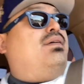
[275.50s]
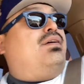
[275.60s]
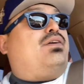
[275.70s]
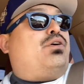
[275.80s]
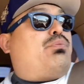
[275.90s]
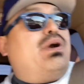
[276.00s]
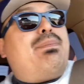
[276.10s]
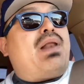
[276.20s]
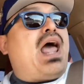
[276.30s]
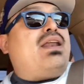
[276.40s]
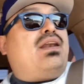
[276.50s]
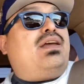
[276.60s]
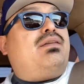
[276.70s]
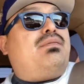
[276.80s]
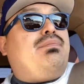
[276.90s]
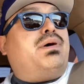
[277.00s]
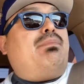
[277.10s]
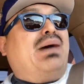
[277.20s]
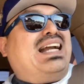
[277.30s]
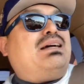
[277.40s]
you're pre-planning it. But
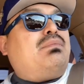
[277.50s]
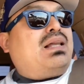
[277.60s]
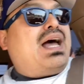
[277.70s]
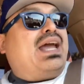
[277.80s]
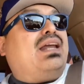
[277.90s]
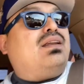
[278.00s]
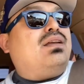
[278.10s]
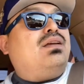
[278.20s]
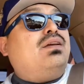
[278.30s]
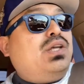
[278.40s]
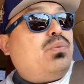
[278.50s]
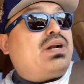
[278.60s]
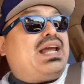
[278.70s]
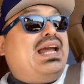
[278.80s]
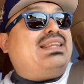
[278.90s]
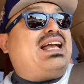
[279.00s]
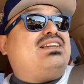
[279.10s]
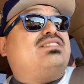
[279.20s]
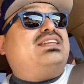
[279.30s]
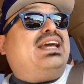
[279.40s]
bottom line, you want to eat that
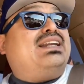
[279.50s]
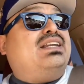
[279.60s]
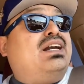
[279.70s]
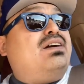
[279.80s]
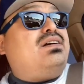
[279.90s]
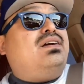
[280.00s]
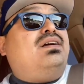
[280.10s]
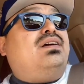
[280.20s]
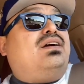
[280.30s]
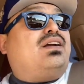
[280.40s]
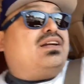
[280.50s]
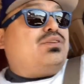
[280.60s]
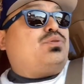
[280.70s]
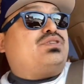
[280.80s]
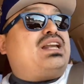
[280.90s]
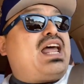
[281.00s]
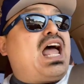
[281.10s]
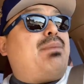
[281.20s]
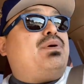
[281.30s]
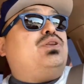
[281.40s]
steak dinner? Guess what's going to
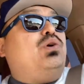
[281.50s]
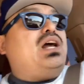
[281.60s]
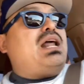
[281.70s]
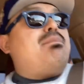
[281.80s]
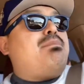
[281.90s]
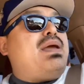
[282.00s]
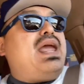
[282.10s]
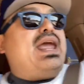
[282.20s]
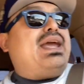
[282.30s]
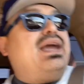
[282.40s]
happen? You're going to make